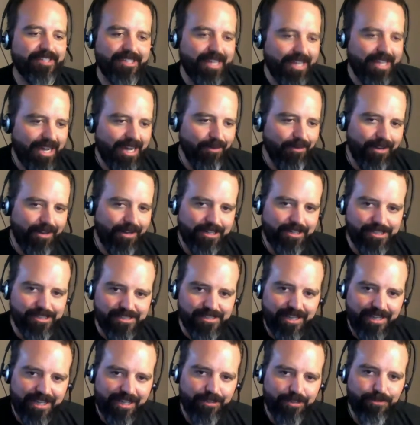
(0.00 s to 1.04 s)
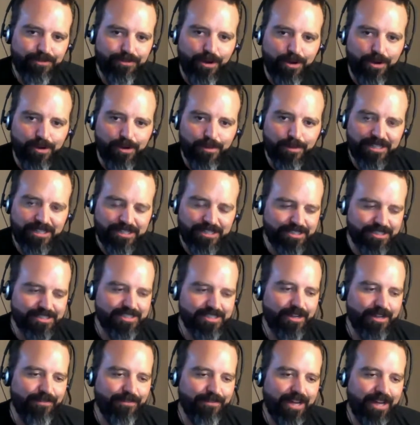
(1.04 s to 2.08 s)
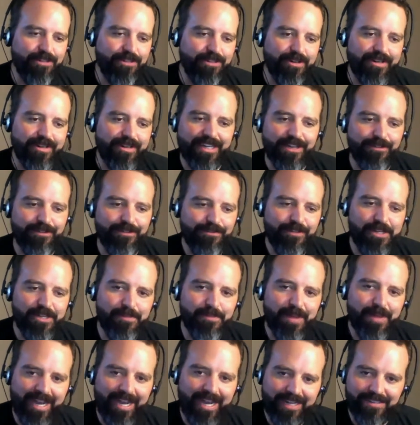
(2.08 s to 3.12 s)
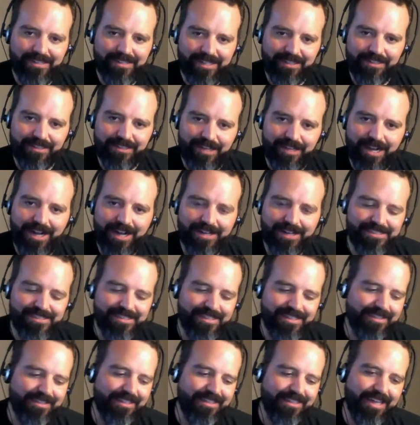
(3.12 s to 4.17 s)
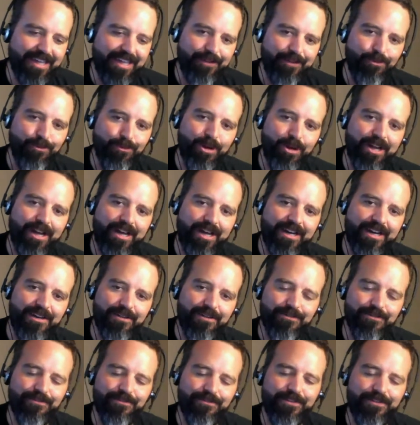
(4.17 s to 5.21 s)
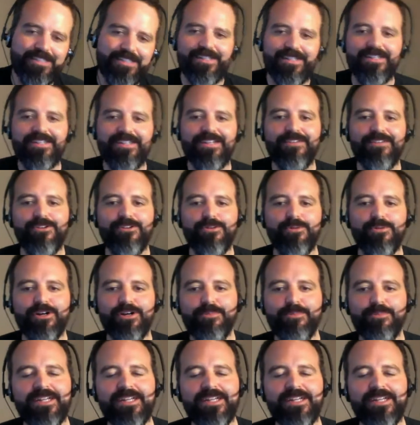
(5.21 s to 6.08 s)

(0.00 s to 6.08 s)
Like, I want to just like throw a bunch of stuff out there and get feedback and then constantly like work on it and fix it, if you will.